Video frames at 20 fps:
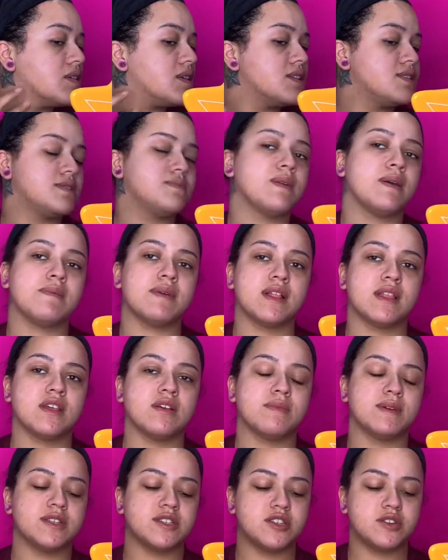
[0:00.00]
It's maybe a
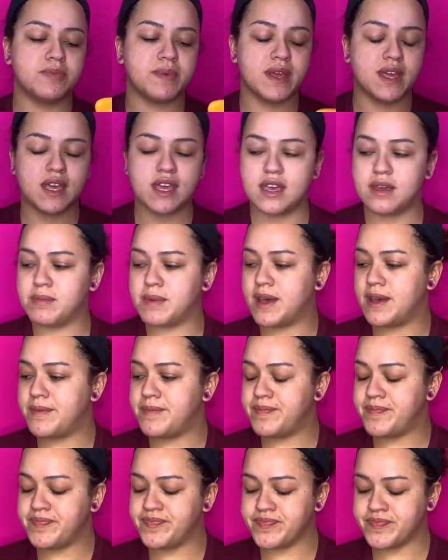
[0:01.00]
little bit too pinky,
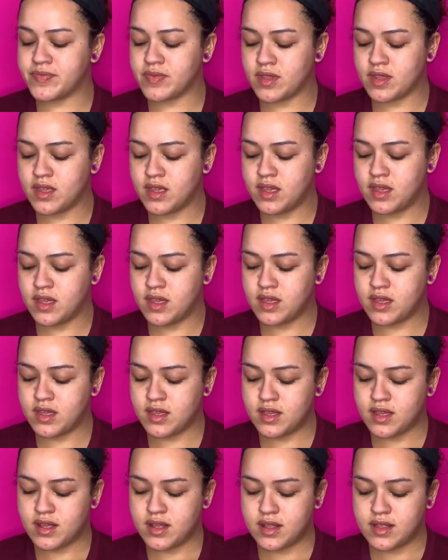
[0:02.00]
but
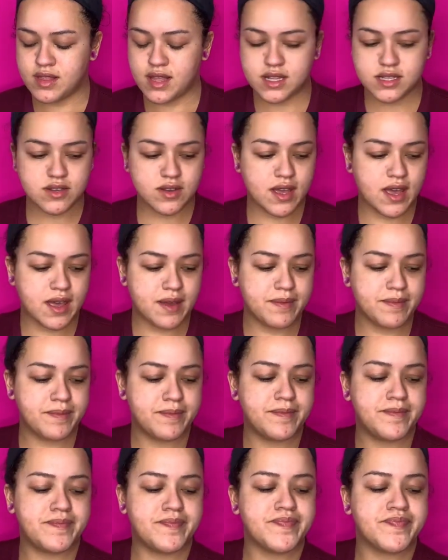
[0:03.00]
that's okay.
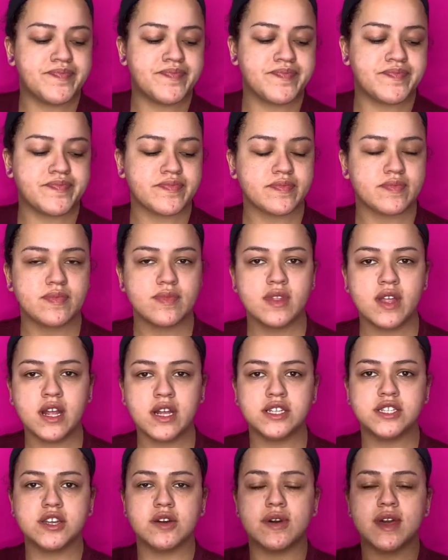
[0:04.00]

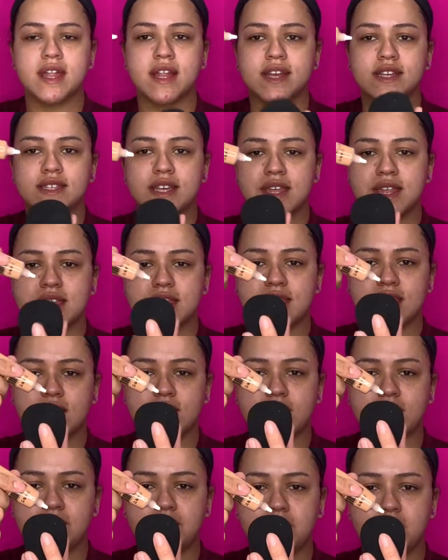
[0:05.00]
So it is a
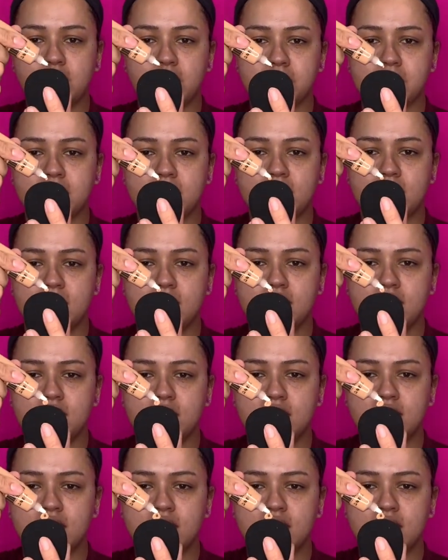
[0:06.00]
thicker formula.